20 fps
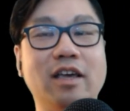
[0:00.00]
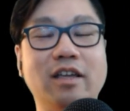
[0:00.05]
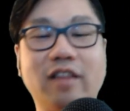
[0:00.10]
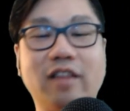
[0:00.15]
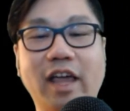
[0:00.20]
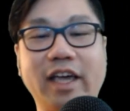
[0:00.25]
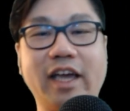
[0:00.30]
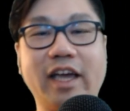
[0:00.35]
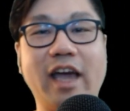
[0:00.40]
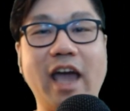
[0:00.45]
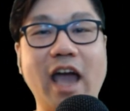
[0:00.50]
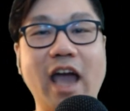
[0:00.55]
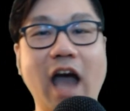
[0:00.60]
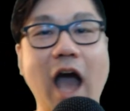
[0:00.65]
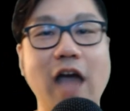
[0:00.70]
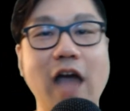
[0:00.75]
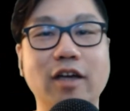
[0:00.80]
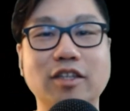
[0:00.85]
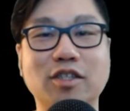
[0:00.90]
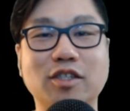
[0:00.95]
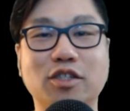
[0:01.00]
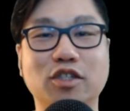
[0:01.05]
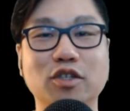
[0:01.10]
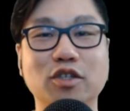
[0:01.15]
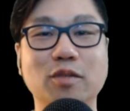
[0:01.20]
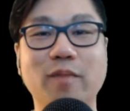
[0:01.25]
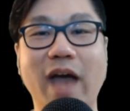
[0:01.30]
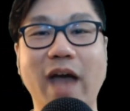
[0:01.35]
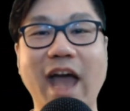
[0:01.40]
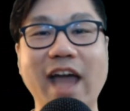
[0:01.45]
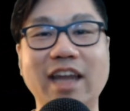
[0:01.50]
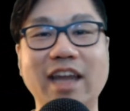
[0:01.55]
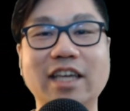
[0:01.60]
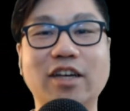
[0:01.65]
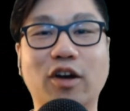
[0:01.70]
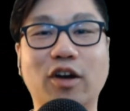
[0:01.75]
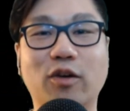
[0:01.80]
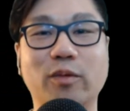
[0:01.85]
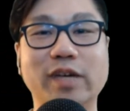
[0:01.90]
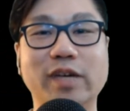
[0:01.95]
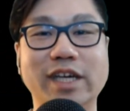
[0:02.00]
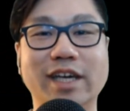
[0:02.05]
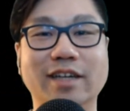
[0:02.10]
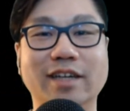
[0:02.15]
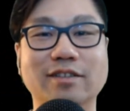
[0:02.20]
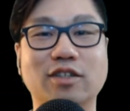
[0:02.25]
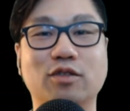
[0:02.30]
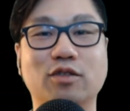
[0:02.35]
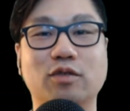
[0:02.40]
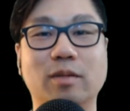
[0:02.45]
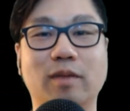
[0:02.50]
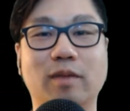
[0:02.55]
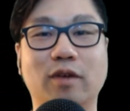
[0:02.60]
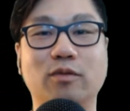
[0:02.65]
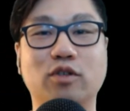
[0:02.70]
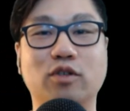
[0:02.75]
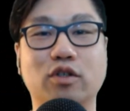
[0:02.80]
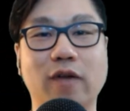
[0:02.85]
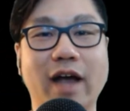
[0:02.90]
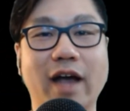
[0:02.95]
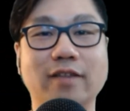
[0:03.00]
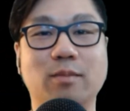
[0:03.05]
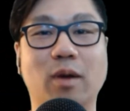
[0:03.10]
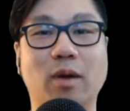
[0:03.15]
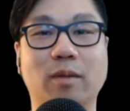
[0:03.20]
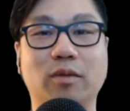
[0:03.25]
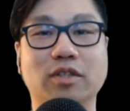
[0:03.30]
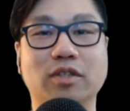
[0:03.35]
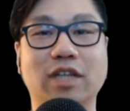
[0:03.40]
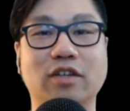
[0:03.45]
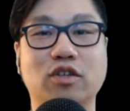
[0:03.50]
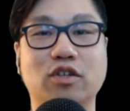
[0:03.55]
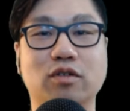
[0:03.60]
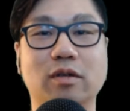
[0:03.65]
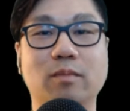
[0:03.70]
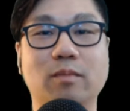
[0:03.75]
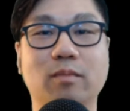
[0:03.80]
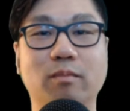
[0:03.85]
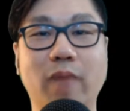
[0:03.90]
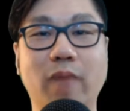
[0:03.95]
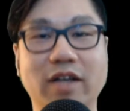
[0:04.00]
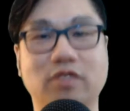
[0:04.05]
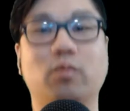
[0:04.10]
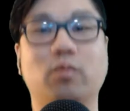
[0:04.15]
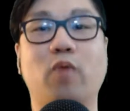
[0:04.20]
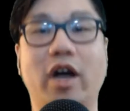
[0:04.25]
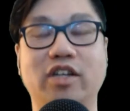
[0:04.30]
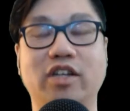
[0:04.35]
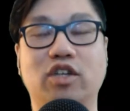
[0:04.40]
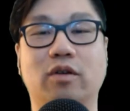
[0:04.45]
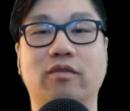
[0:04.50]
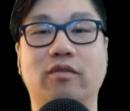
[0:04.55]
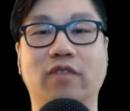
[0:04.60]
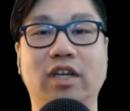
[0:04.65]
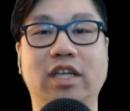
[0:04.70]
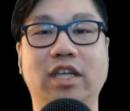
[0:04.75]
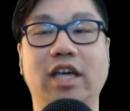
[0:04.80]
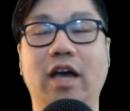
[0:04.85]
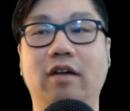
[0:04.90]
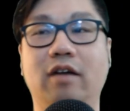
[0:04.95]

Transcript: Like, I assume any Korean streamer who tries marbles on stream must watch her video.